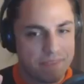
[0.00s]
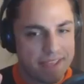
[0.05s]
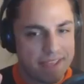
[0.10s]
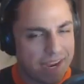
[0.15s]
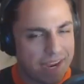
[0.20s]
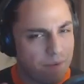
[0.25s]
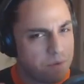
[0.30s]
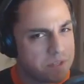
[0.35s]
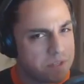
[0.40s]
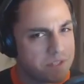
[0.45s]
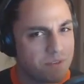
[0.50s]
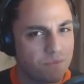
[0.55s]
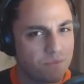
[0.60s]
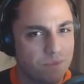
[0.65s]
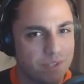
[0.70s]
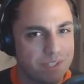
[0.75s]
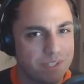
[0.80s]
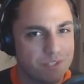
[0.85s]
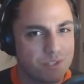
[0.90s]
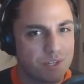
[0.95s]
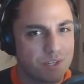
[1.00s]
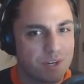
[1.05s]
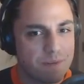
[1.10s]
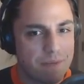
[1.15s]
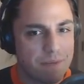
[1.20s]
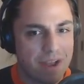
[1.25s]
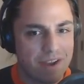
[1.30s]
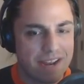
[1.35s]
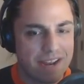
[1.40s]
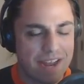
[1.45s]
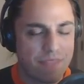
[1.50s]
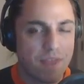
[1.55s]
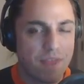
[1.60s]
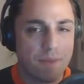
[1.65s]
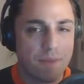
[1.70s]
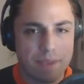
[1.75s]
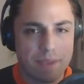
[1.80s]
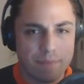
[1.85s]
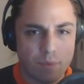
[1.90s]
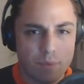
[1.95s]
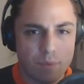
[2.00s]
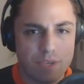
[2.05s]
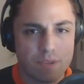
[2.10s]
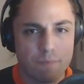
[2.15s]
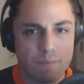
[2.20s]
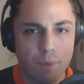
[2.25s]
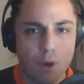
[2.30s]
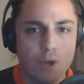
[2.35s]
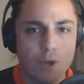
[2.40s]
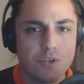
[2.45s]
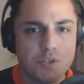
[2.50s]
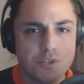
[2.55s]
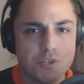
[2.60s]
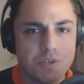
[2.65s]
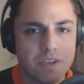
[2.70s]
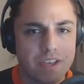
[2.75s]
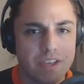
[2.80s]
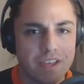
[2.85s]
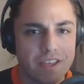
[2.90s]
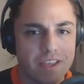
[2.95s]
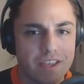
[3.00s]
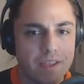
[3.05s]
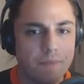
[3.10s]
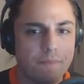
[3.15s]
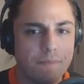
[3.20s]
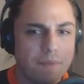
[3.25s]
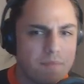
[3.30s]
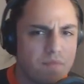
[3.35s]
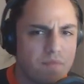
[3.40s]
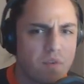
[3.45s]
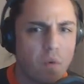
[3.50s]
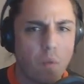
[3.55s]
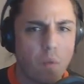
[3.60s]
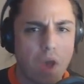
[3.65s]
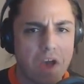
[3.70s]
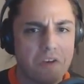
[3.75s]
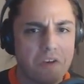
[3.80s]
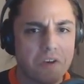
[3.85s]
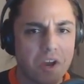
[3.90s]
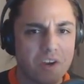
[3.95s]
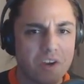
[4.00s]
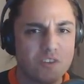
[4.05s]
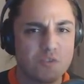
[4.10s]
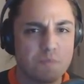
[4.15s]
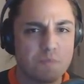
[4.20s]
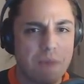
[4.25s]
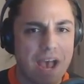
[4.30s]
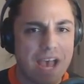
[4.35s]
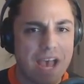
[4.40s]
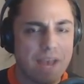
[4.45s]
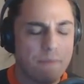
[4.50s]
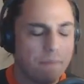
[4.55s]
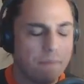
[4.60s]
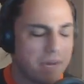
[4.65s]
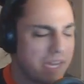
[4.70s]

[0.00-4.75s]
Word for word: I wasn't really sure about it. I thought maybe we could push maybe for a wild card spot, but